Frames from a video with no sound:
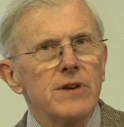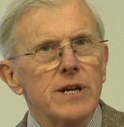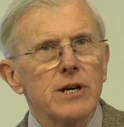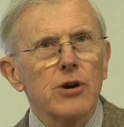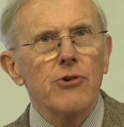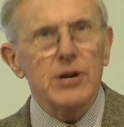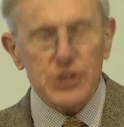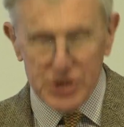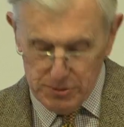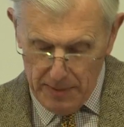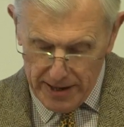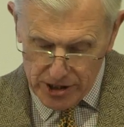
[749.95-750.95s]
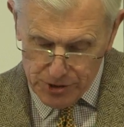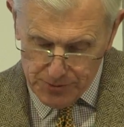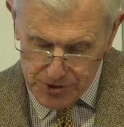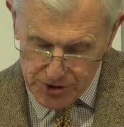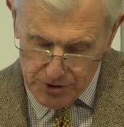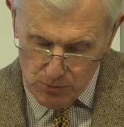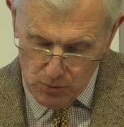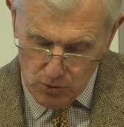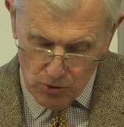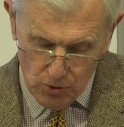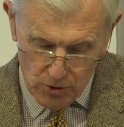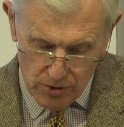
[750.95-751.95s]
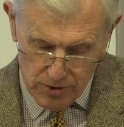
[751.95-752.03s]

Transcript: in crisis management and war,